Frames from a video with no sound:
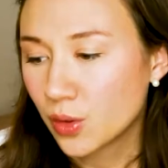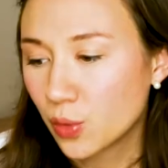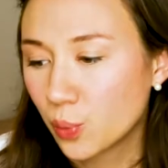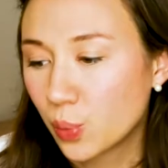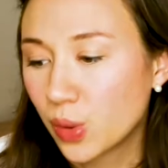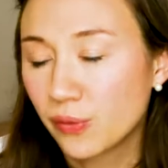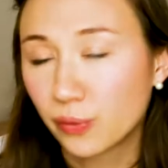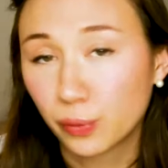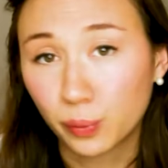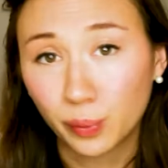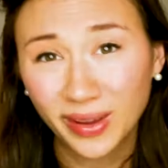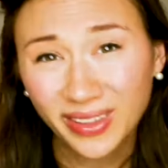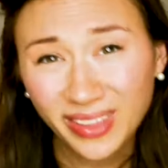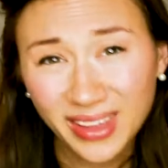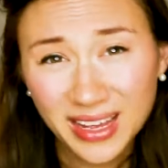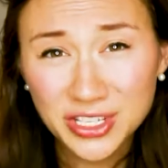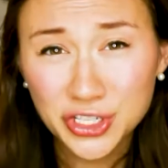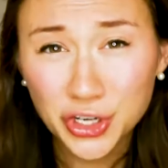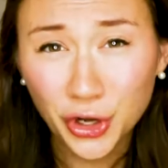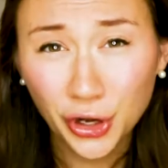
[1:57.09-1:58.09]
We've
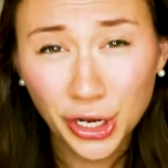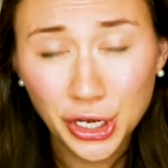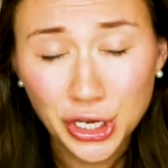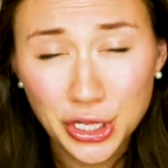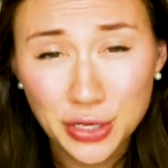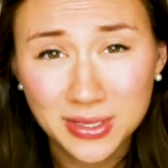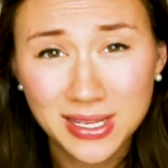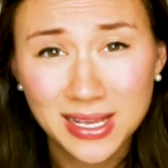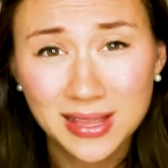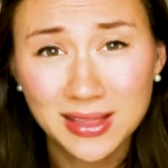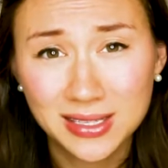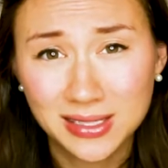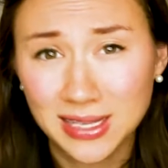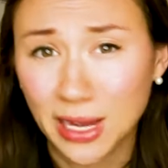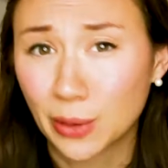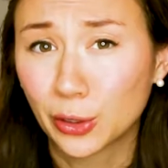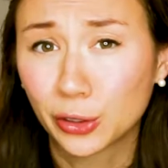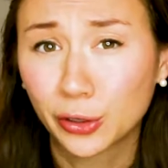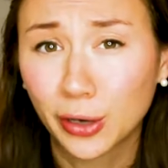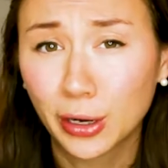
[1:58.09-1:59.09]
really started using the
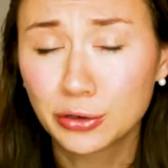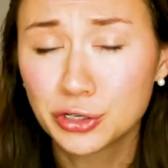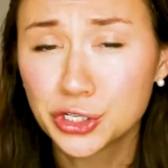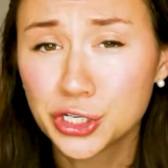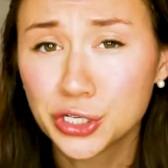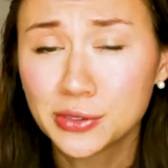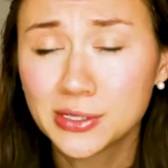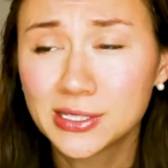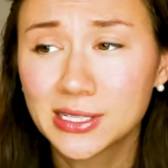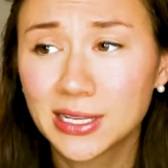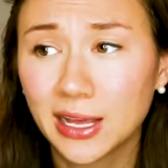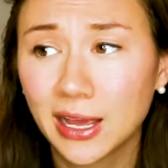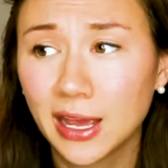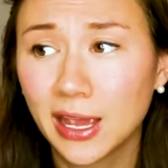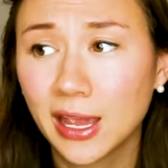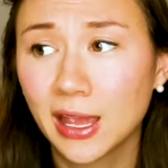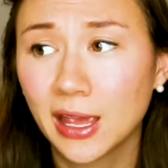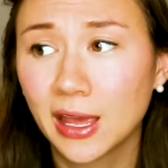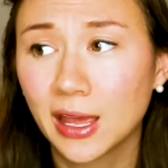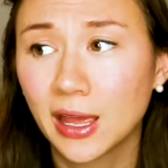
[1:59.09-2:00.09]
sauerkraut juice,
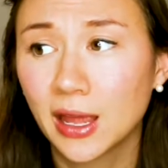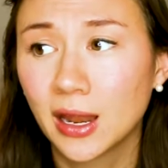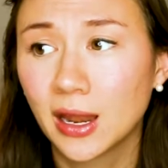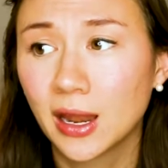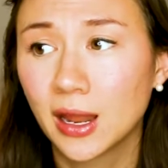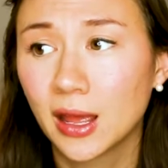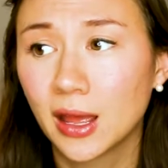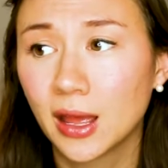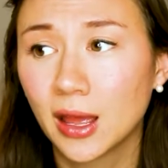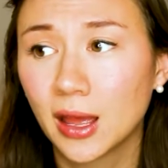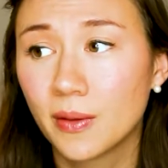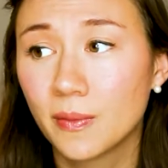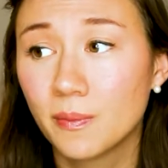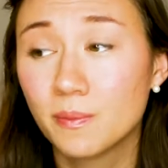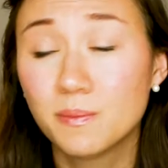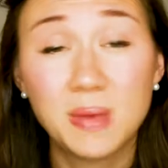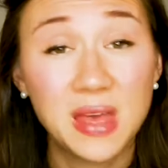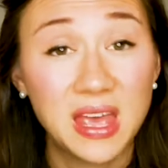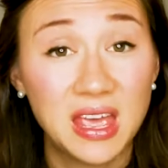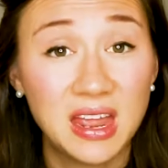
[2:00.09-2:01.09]
and
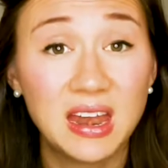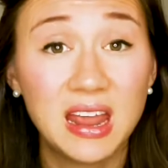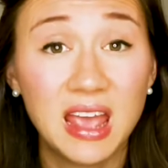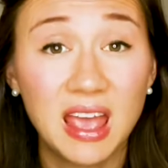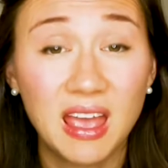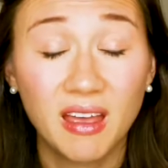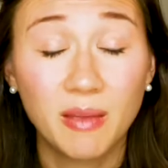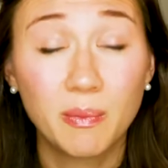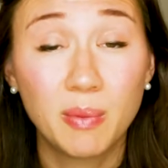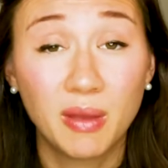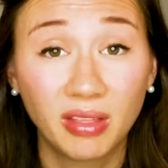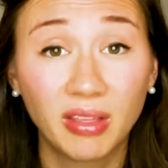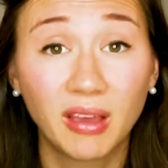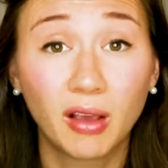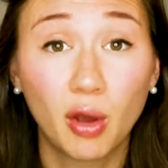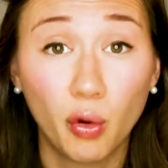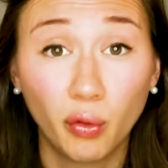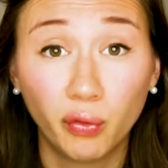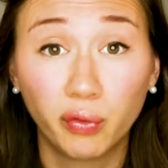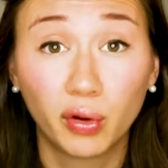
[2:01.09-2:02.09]
Ben, it had been
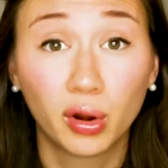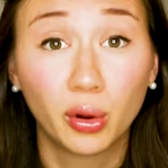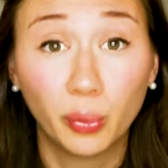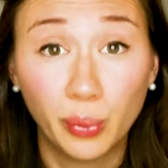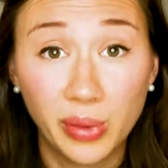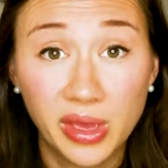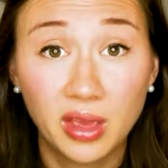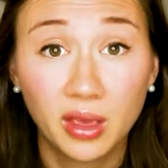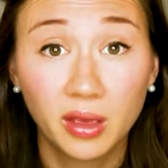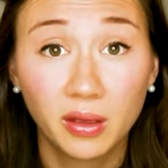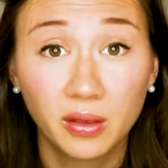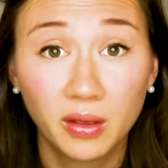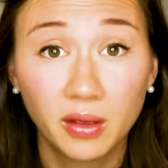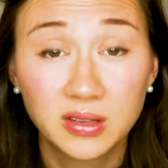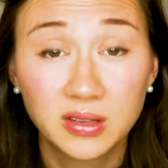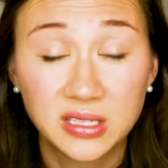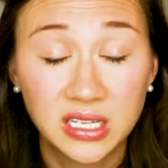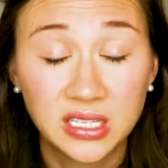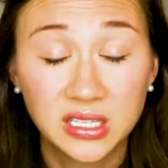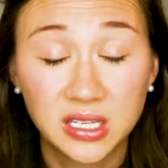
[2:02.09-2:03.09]
like over a week
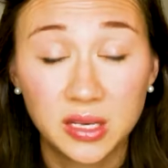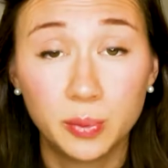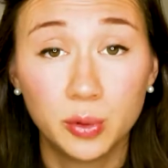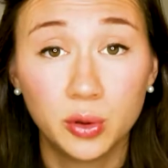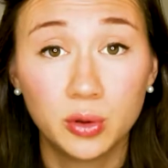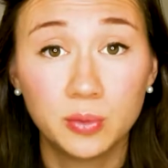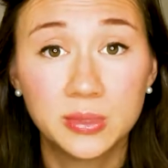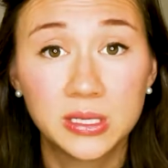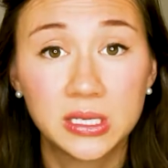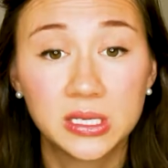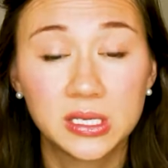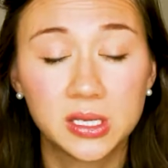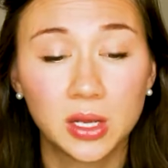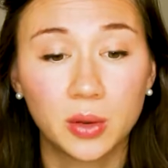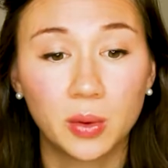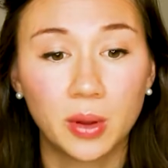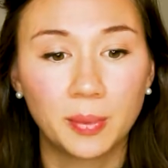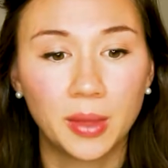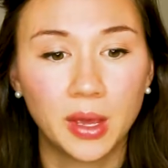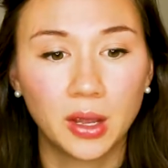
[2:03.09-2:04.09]
since he pooped.
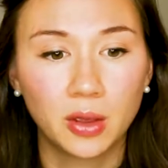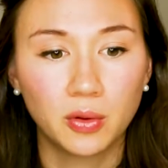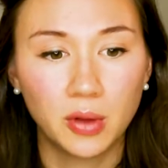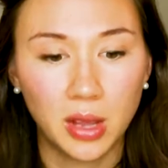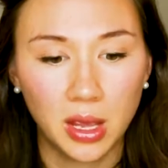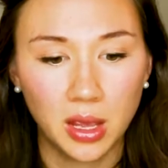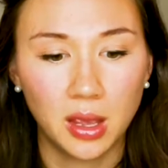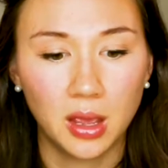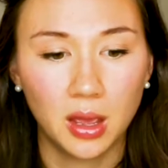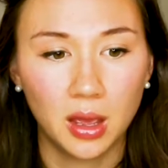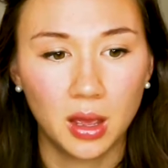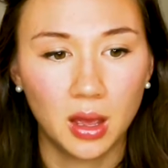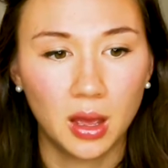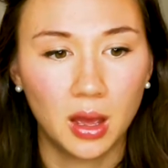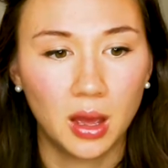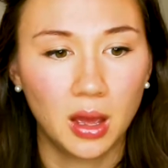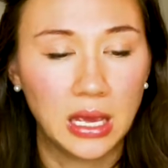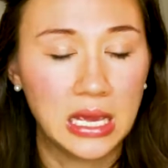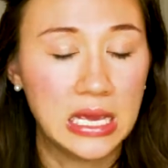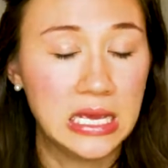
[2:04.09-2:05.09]
So I'm like, okay,
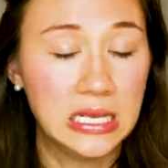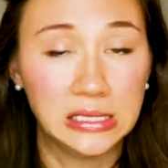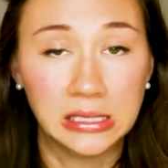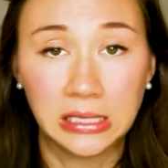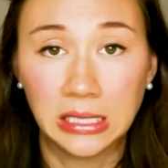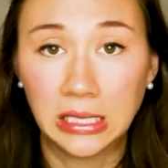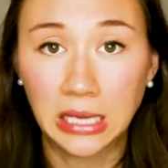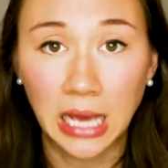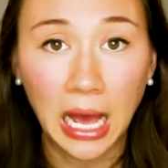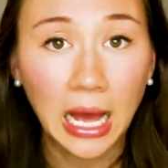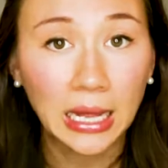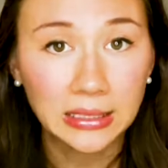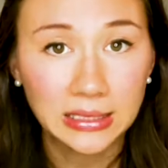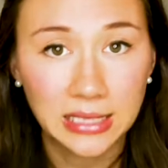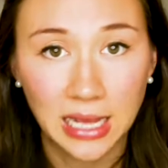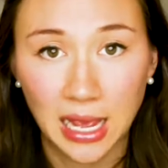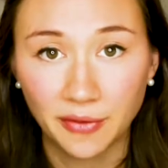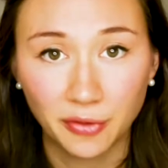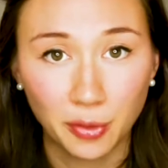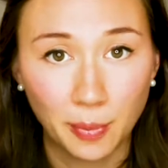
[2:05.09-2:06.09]
he's got
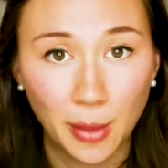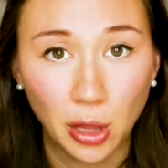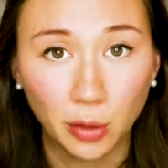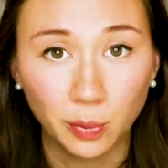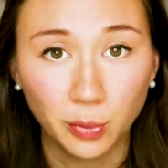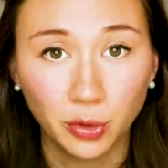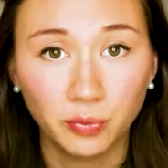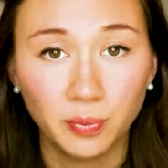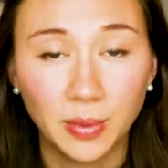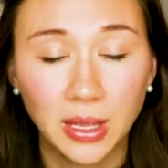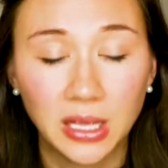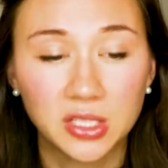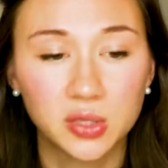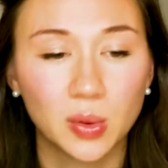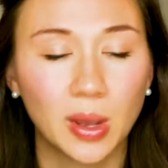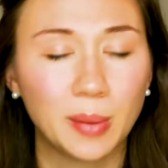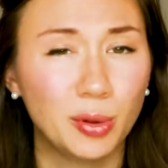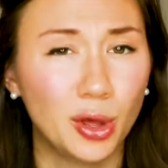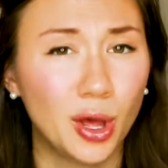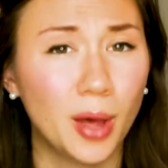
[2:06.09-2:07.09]
to have a bowel movement.
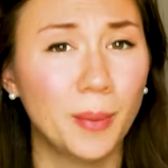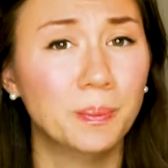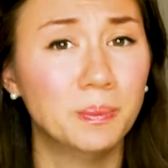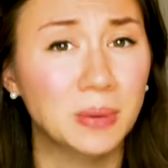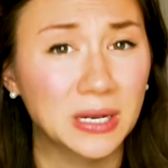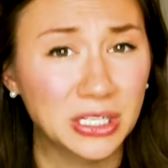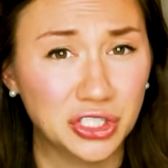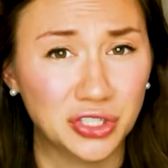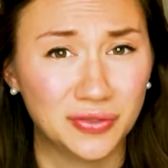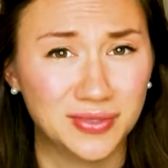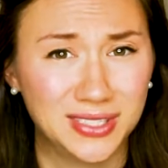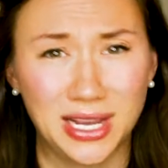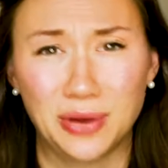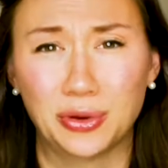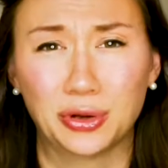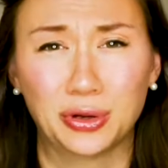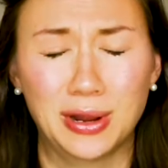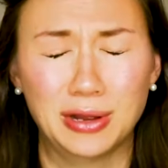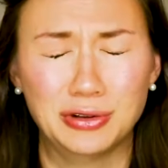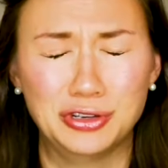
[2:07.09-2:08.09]
So I put a bunch of
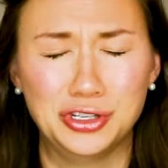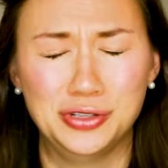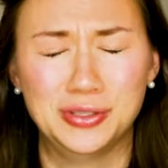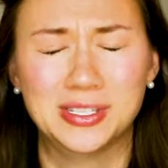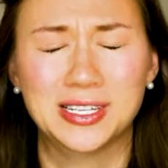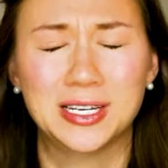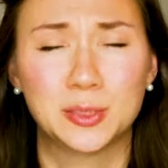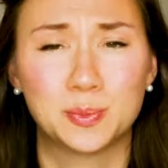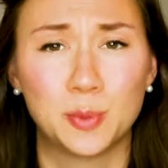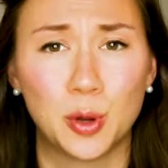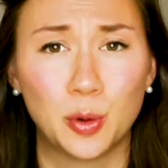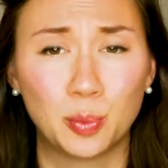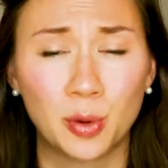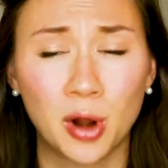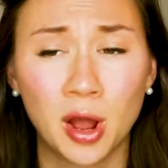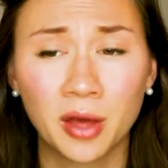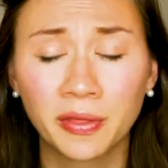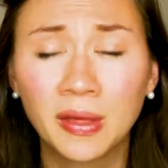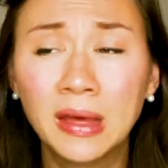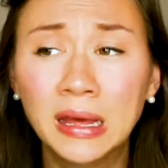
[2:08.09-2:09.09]
sauerkraut juice in his bone
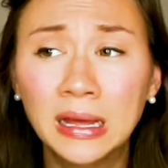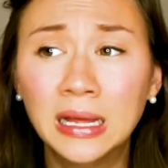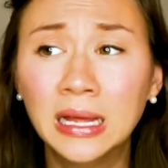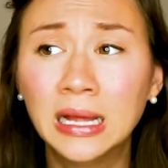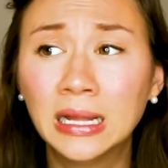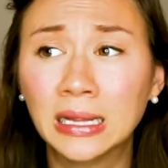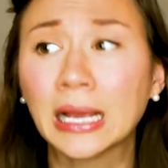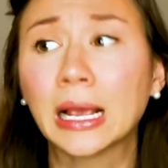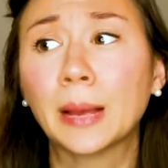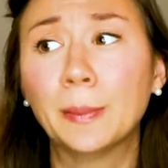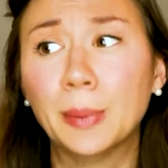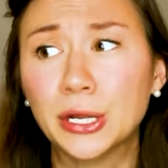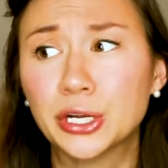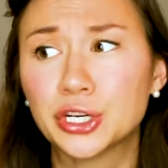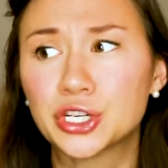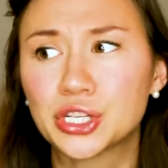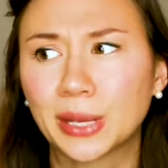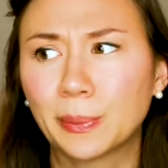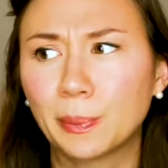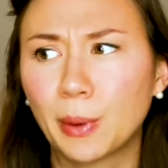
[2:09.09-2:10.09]
broth, like a
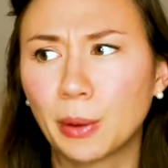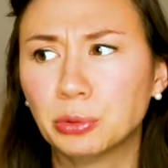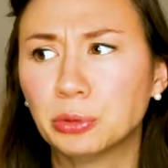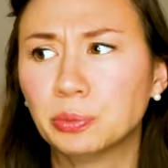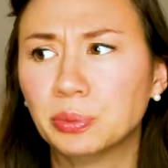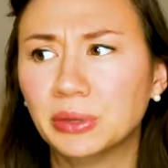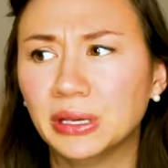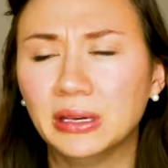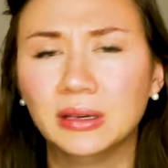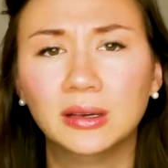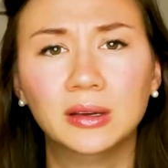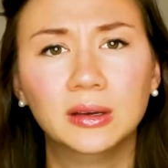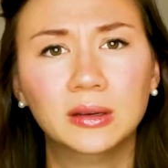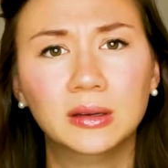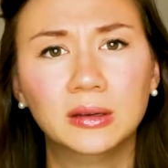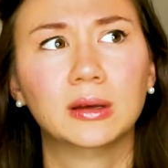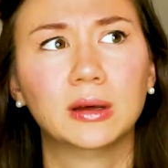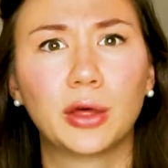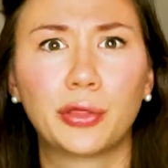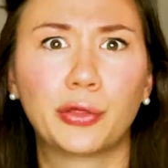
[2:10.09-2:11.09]
bunch, like probably
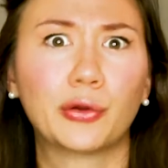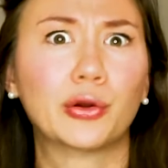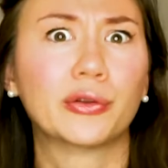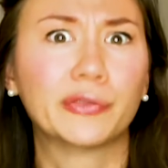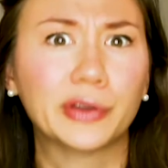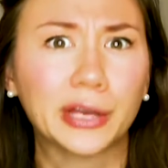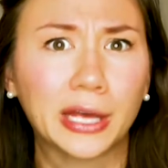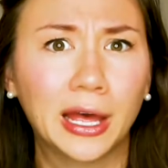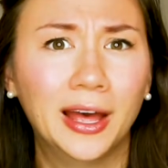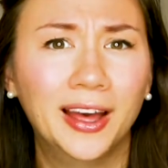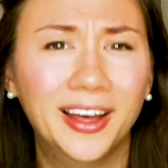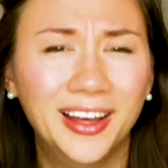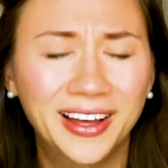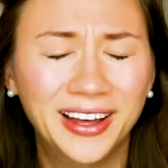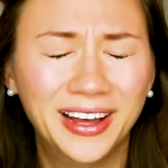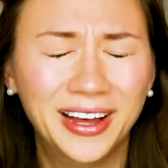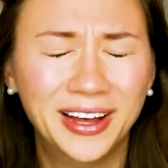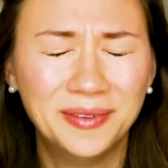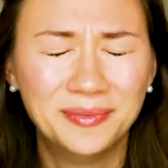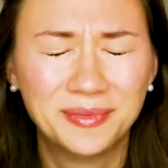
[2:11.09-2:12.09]
a third of a
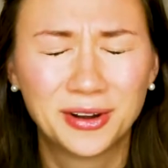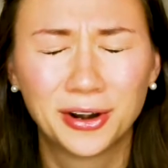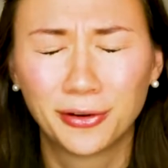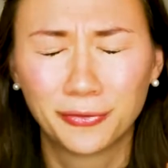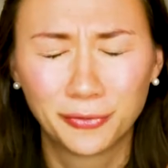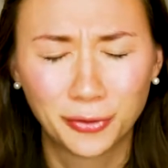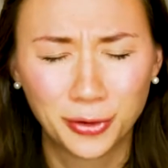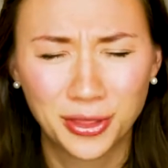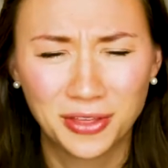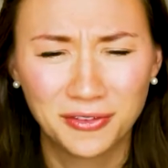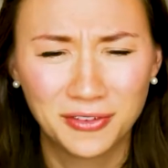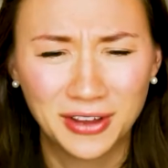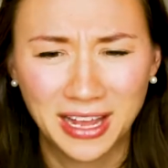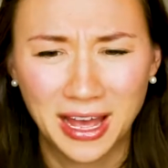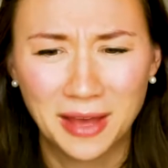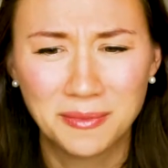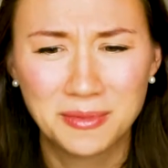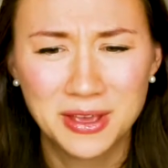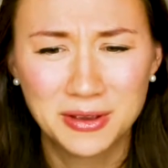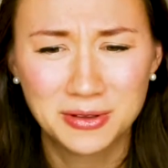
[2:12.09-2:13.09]
cup or a fourth of a
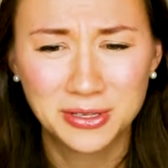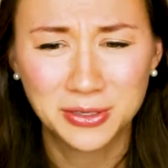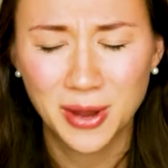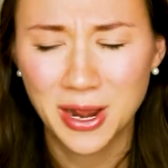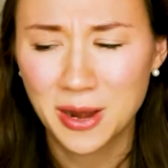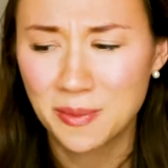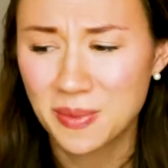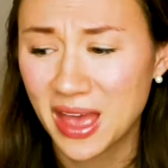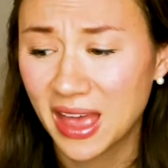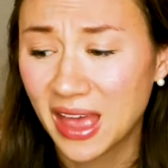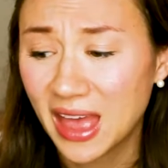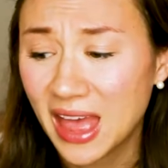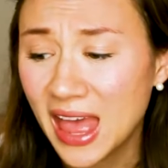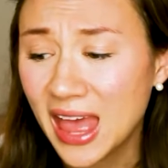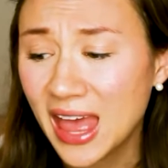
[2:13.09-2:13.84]
cup. It was quite a bit.